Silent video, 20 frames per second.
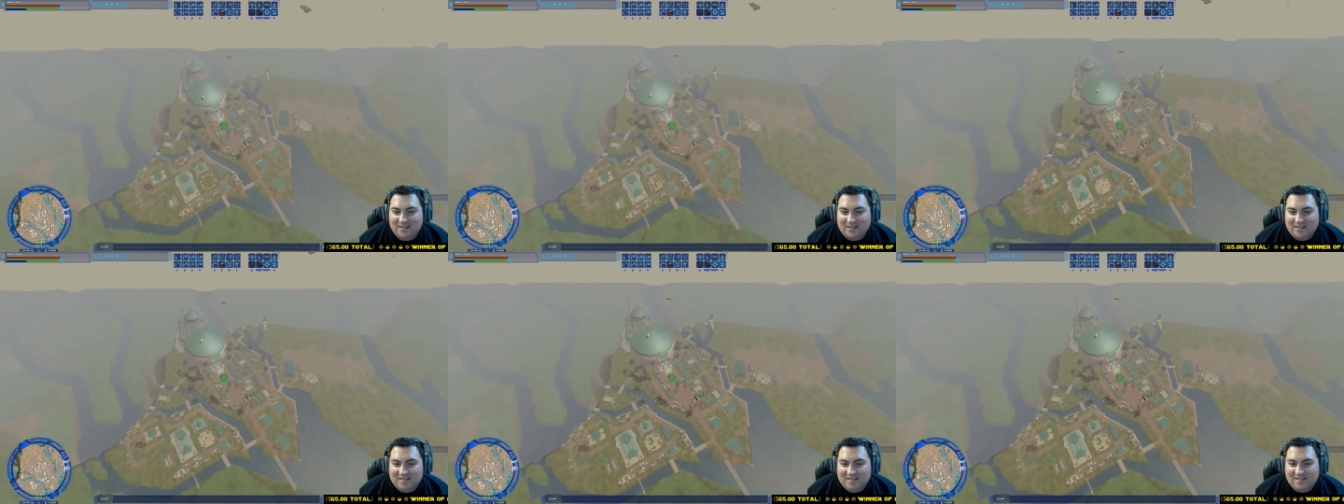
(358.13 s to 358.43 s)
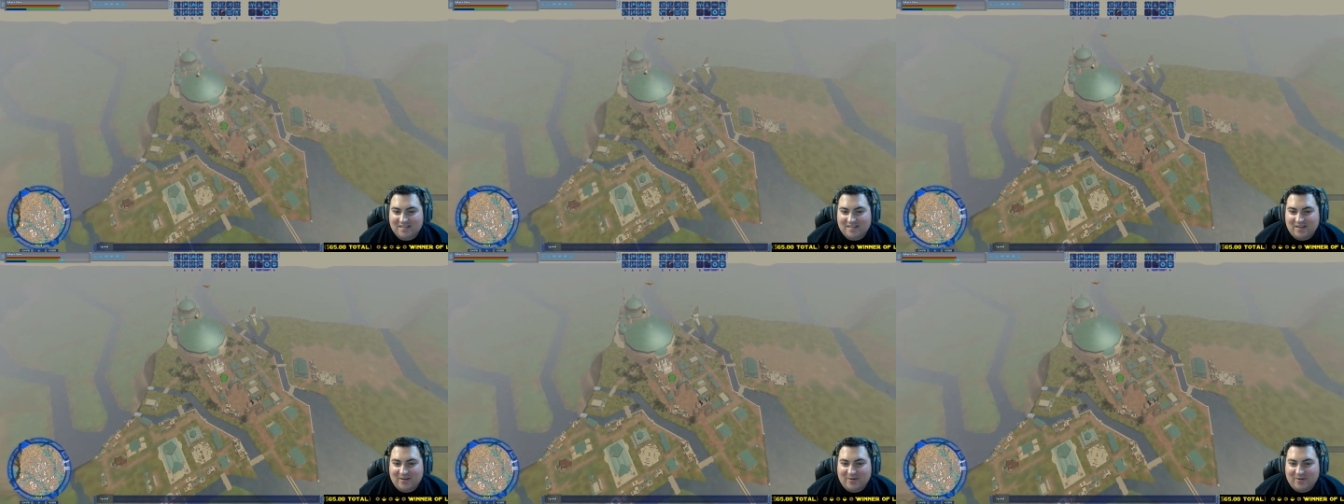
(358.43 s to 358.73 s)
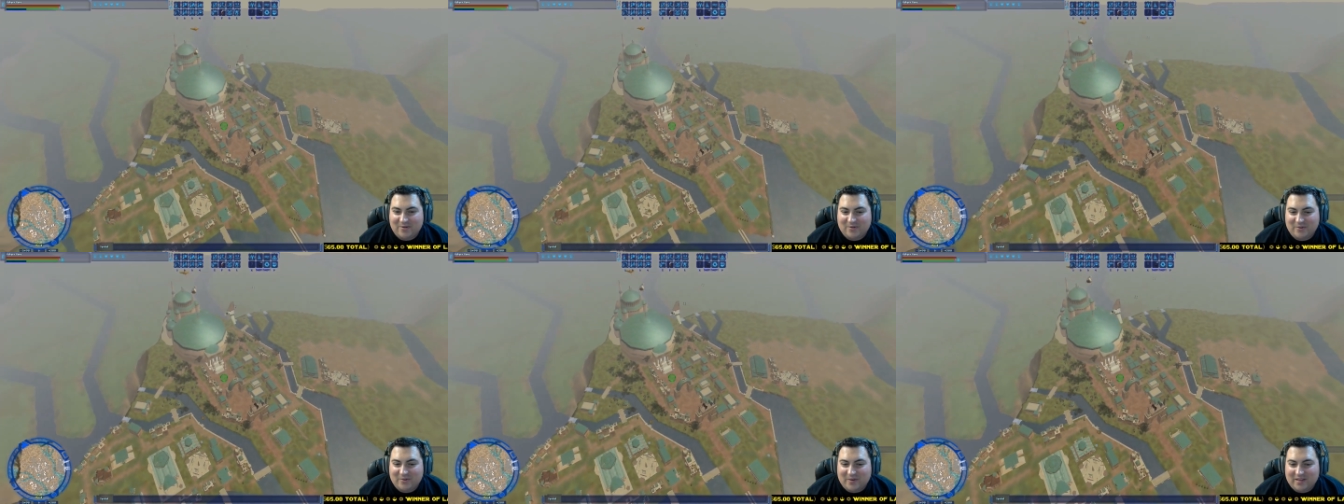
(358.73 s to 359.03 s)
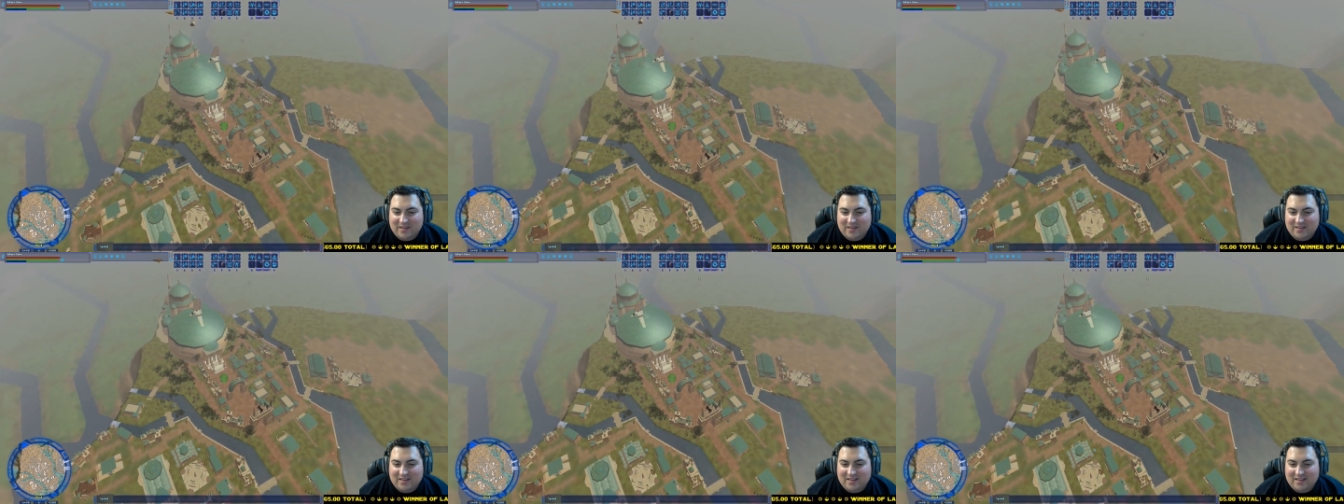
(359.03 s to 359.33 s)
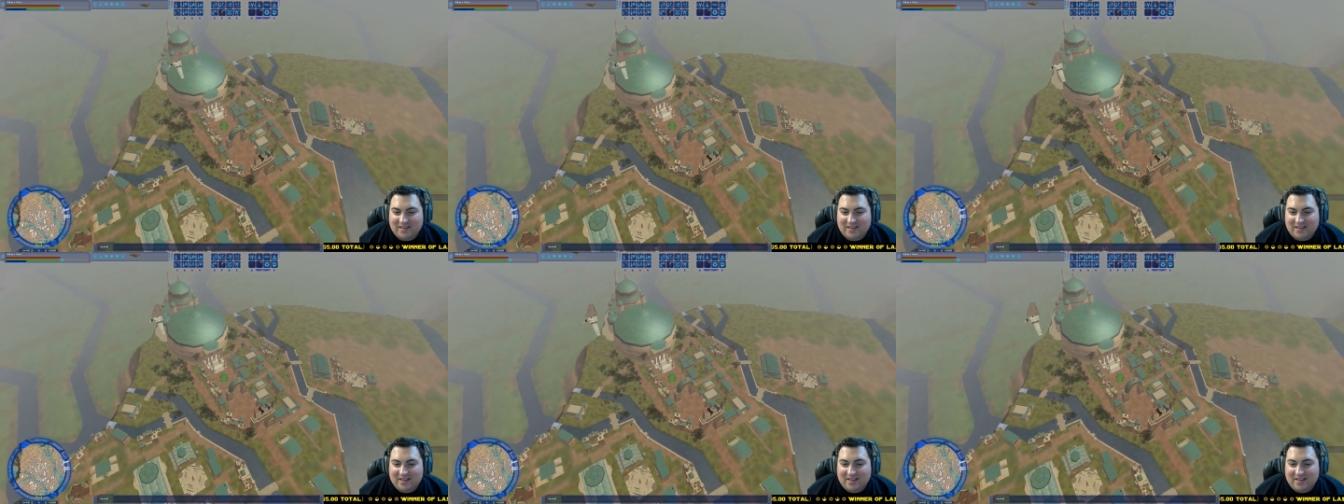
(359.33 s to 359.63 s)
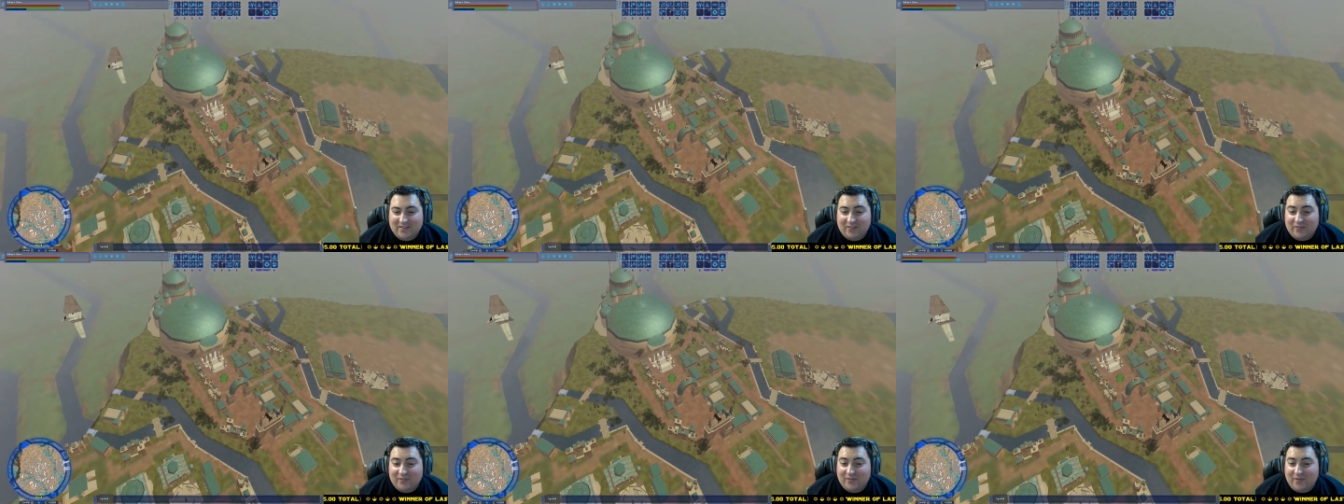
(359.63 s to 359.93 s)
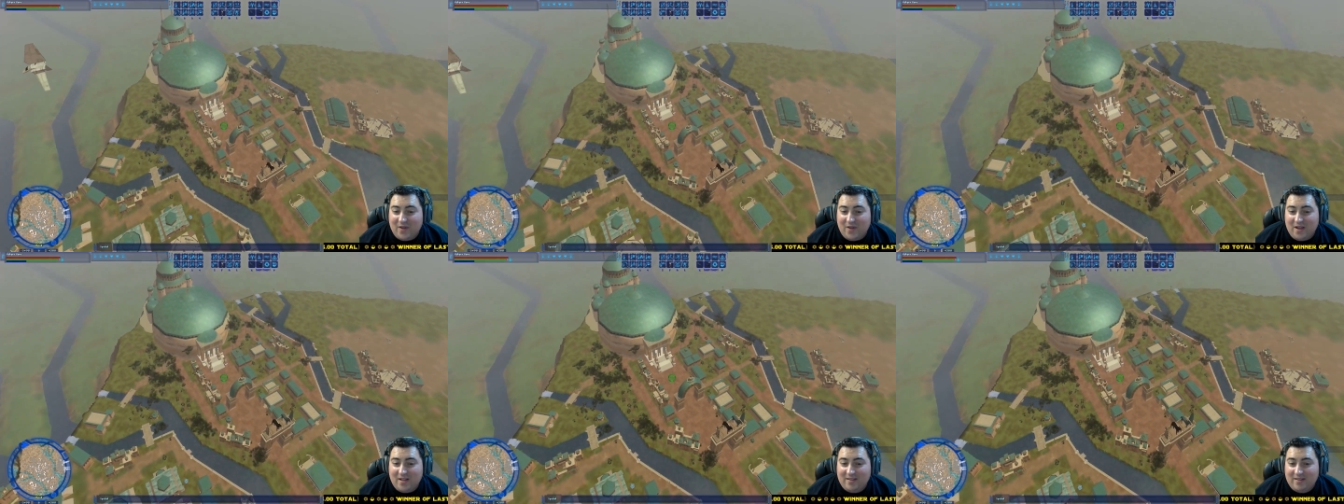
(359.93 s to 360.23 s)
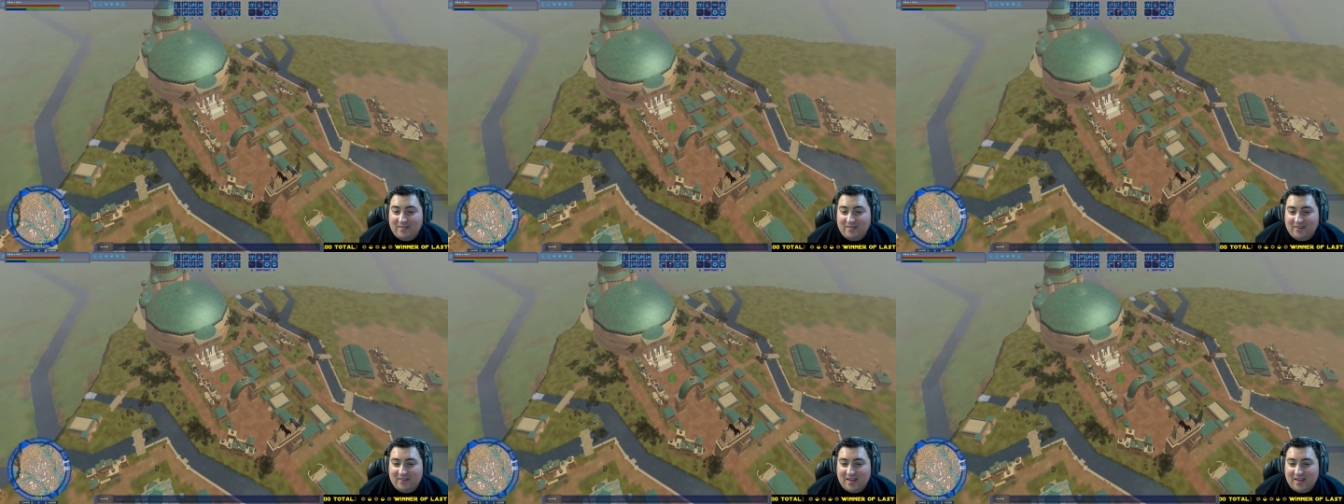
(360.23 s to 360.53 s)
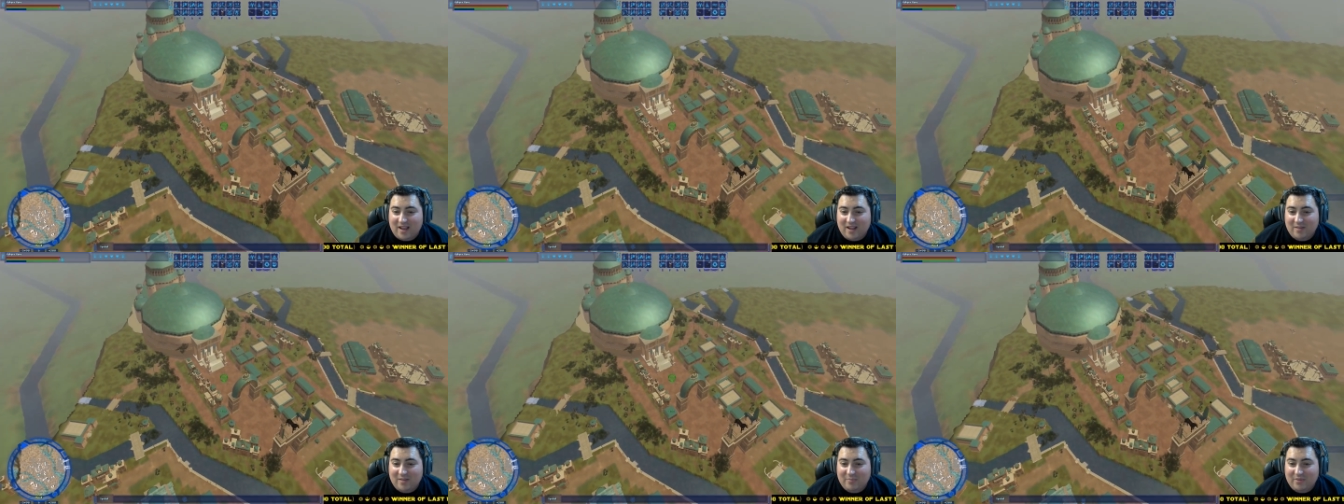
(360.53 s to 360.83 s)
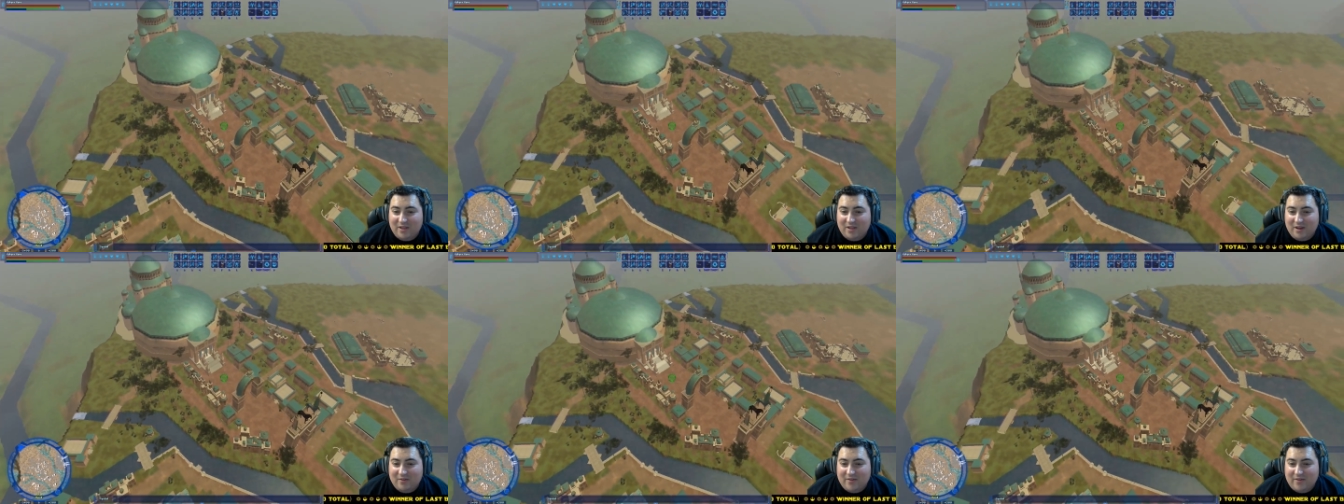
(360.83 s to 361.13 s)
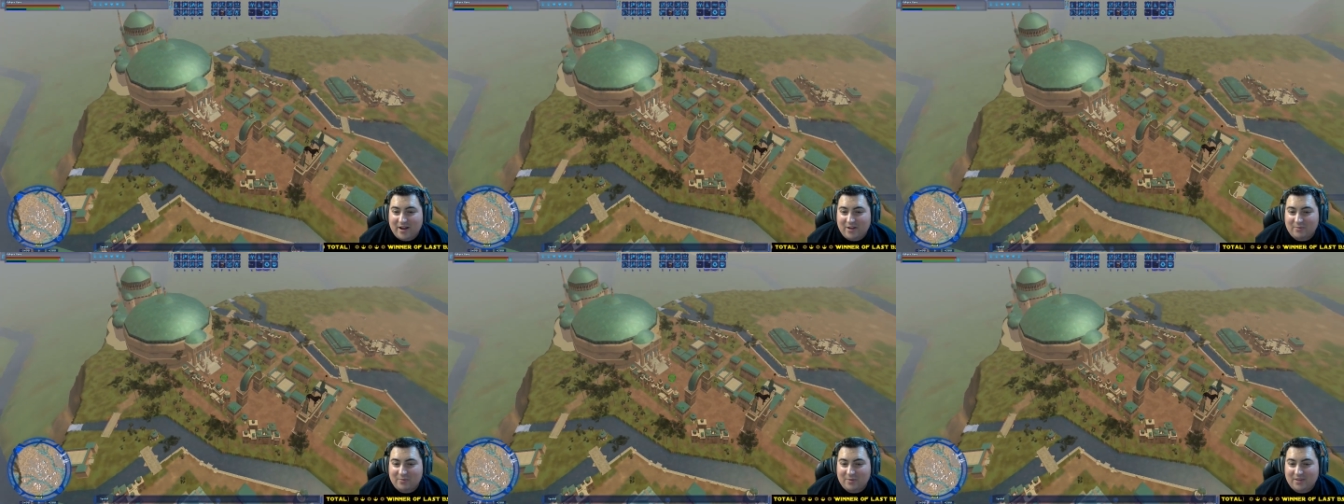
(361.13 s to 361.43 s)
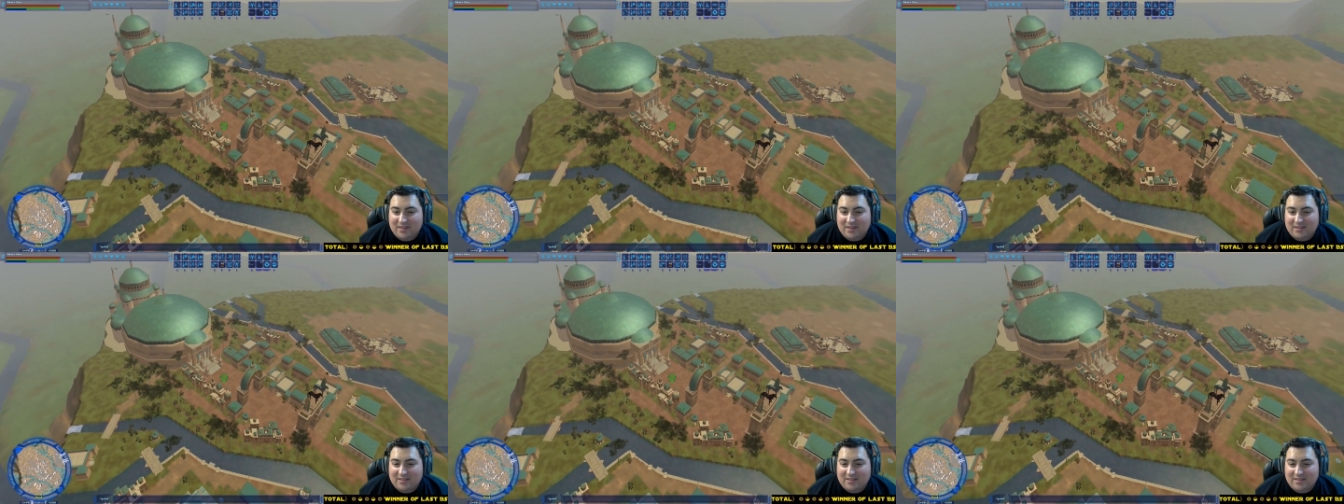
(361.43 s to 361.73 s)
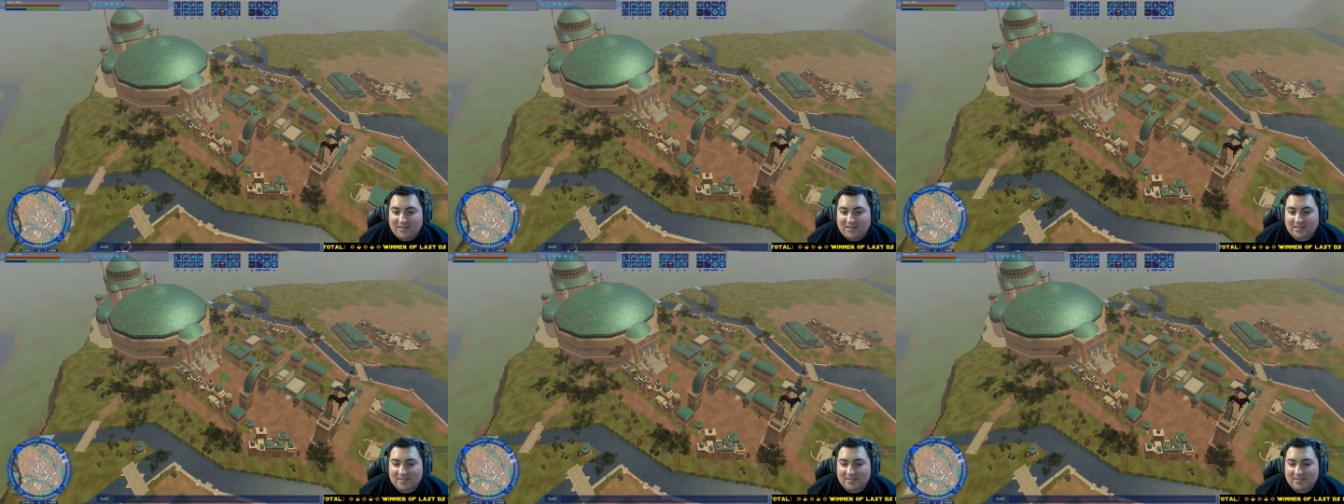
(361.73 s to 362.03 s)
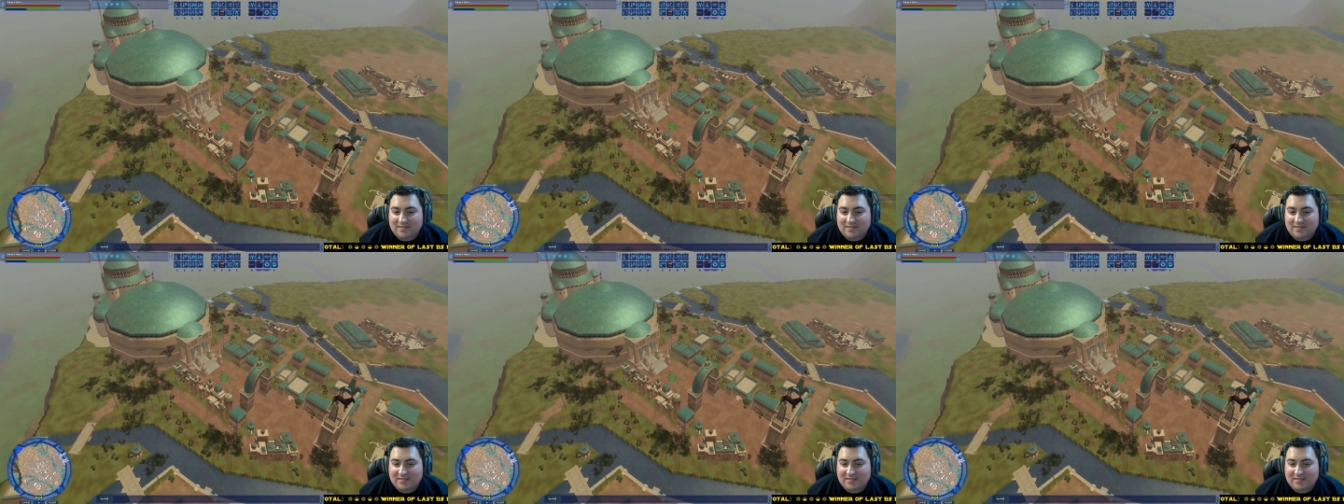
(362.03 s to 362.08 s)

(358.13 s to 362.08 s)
So it's fun to kind of play around with this,